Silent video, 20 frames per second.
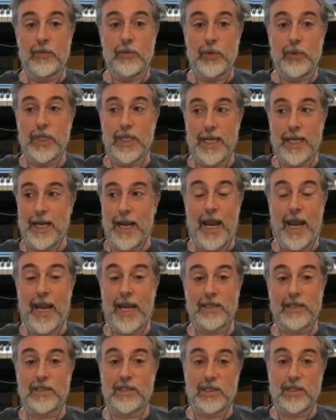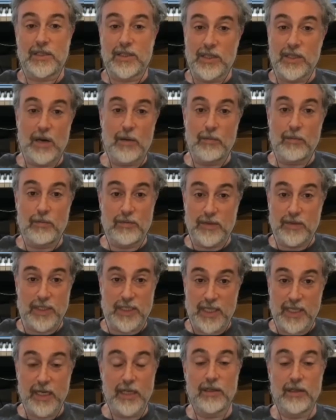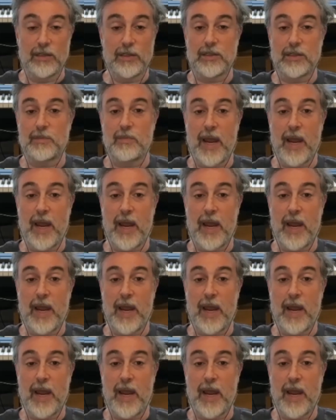will enhance some signals